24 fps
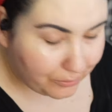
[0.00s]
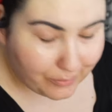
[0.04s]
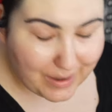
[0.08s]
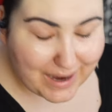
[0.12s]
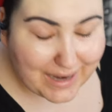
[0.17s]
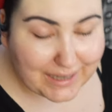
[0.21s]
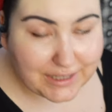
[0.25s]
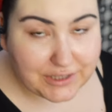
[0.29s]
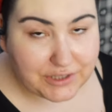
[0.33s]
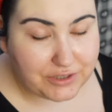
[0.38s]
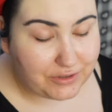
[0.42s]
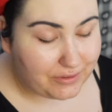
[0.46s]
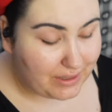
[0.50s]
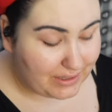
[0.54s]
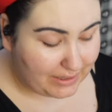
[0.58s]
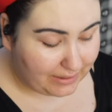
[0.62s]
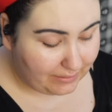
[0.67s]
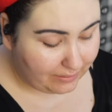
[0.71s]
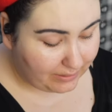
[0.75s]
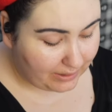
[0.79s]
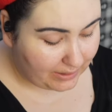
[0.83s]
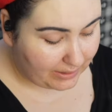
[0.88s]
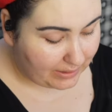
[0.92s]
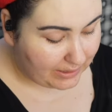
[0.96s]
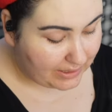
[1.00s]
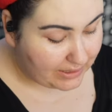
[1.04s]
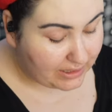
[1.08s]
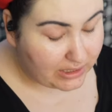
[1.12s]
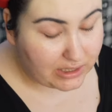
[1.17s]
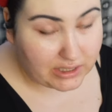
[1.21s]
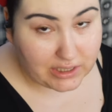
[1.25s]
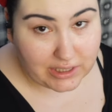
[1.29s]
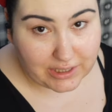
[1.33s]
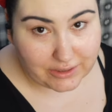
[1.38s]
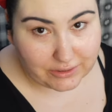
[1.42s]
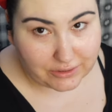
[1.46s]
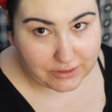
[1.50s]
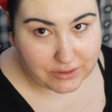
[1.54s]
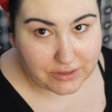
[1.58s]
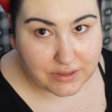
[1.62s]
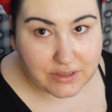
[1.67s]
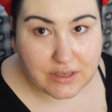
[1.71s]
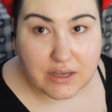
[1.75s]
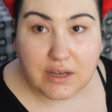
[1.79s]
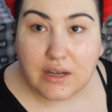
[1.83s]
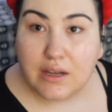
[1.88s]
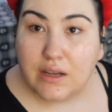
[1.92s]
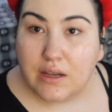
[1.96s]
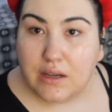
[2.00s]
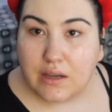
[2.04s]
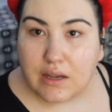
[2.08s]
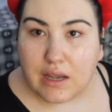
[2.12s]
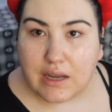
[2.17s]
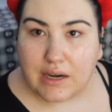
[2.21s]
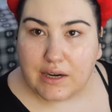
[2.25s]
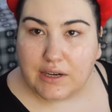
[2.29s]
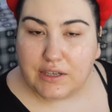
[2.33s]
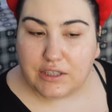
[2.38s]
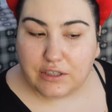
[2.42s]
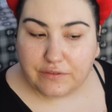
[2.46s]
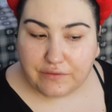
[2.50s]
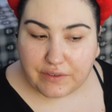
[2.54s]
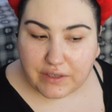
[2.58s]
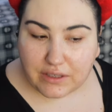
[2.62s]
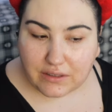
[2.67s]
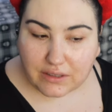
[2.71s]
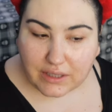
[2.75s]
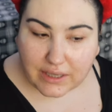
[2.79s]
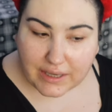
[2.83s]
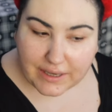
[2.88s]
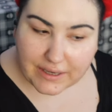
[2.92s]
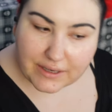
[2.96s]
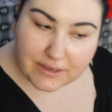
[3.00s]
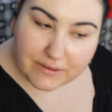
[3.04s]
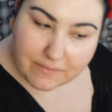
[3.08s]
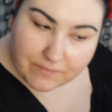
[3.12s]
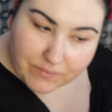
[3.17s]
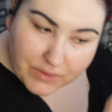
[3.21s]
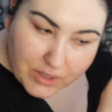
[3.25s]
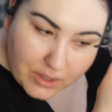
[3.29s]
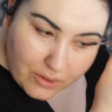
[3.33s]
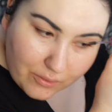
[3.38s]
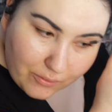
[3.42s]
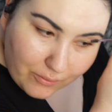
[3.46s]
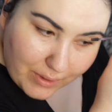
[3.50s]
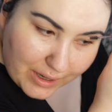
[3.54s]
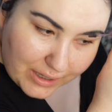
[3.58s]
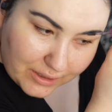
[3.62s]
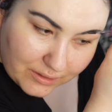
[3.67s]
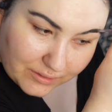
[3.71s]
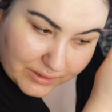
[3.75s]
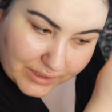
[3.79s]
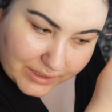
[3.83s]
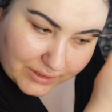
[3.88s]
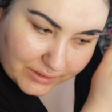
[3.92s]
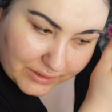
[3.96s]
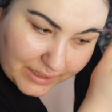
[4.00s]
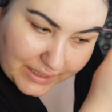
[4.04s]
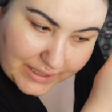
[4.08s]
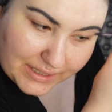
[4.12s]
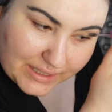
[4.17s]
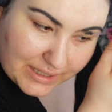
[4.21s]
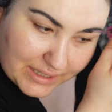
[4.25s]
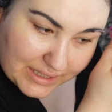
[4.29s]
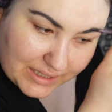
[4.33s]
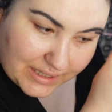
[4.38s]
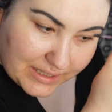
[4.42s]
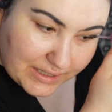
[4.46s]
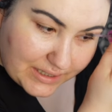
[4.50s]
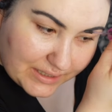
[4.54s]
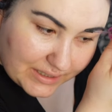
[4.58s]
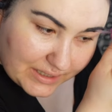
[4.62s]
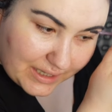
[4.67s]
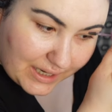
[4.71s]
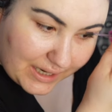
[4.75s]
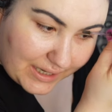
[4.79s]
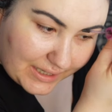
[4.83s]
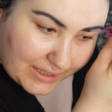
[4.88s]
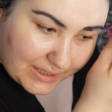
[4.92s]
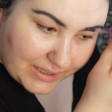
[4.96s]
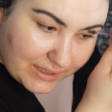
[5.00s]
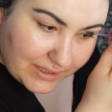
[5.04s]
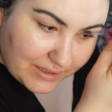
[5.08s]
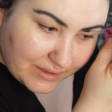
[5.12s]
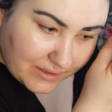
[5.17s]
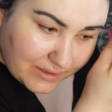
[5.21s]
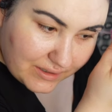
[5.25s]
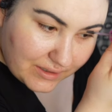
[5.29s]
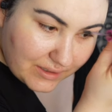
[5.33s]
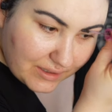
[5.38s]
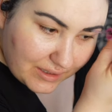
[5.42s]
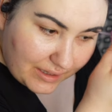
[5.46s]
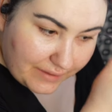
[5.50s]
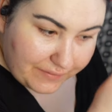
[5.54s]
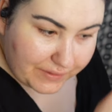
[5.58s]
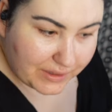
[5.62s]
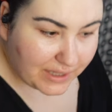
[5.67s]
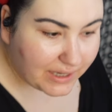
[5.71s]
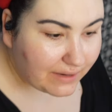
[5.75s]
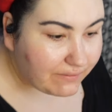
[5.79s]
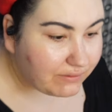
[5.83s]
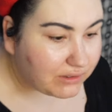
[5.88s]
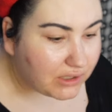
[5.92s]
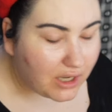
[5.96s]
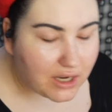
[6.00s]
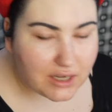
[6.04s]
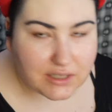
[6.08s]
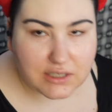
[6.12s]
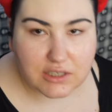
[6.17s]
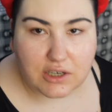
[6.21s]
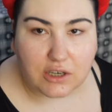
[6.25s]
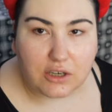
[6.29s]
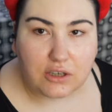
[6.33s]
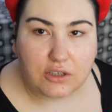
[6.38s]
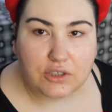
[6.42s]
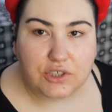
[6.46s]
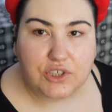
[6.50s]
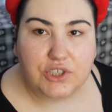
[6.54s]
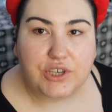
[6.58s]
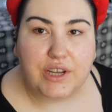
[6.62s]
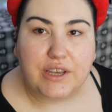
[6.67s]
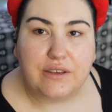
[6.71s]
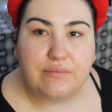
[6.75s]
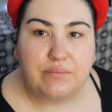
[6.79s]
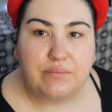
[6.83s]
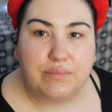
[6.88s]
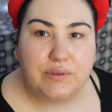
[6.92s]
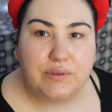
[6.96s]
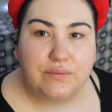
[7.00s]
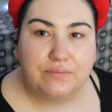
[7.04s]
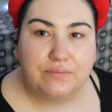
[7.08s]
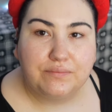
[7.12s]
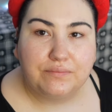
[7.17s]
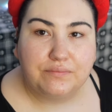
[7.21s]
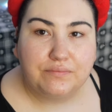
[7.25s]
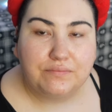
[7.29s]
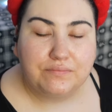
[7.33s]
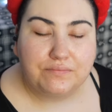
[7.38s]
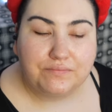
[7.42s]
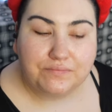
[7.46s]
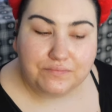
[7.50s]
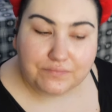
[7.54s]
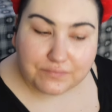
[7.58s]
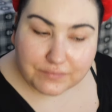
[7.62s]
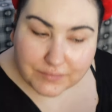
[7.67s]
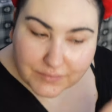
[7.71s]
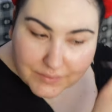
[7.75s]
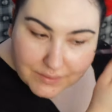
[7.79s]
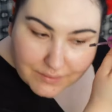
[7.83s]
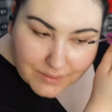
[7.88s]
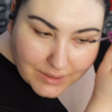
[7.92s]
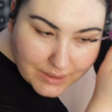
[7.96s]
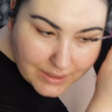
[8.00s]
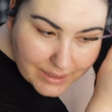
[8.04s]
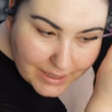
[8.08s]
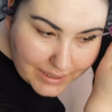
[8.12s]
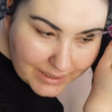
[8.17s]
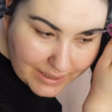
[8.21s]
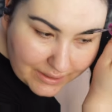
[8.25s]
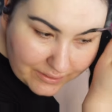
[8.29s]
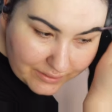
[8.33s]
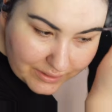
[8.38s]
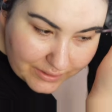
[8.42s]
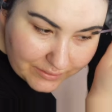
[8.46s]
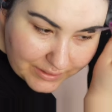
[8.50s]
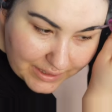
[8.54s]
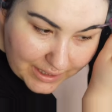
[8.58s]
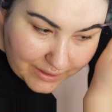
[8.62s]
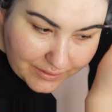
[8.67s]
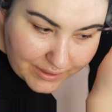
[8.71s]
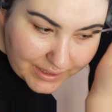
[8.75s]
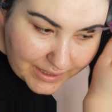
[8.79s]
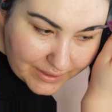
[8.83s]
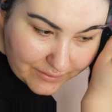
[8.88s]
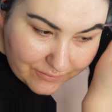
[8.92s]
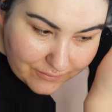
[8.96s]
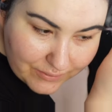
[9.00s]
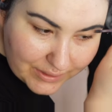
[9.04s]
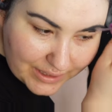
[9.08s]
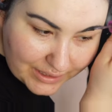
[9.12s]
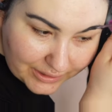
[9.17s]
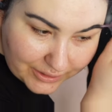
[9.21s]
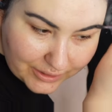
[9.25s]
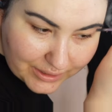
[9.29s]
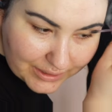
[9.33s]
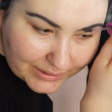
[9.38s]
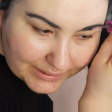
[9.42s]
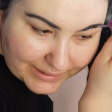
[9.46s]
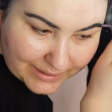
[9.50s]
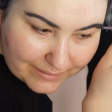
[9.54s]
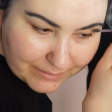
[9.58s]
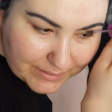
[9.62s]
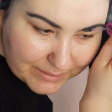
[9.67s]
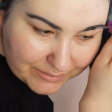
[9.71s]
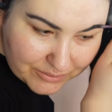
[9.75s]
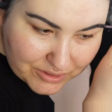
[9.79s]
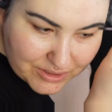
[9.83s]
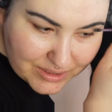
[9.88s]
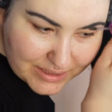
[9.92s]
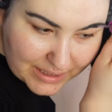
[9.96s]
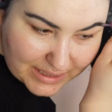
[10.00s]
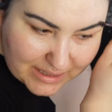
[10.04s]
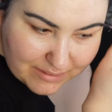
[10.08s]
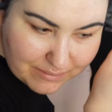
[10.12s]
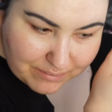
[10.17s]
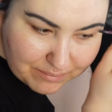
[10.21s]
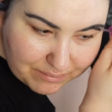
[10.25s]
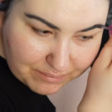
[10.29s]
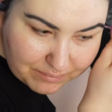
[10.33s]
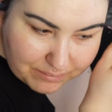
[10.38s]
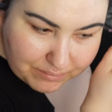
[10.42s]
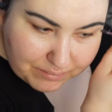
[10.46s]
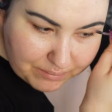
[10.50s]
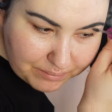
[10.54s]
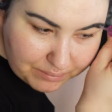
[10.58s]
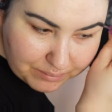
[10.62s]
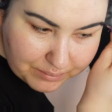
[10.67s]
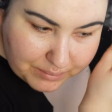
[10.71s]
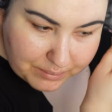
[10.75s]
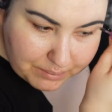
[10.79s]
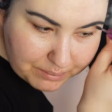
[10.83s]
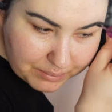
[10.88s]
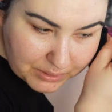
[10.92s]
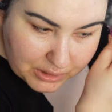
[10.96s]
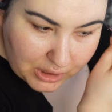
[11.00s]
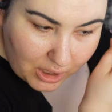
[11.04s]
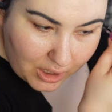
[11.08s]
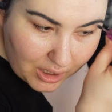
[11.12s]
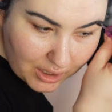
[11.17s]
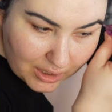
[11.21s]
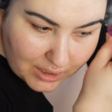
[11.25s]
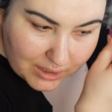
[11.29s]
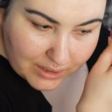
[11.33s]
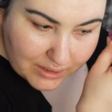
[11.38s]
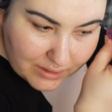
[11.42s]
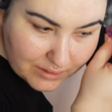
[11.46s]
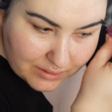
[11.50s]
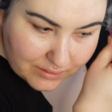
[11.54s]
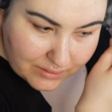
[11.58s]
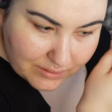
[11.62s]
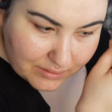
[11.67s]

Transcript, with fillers: waxed or anything in years. And I just feel like while they're like neat and tidy, I feel like I've lost all shape. And I don't know, now that when I look at them, I'm just like, blah.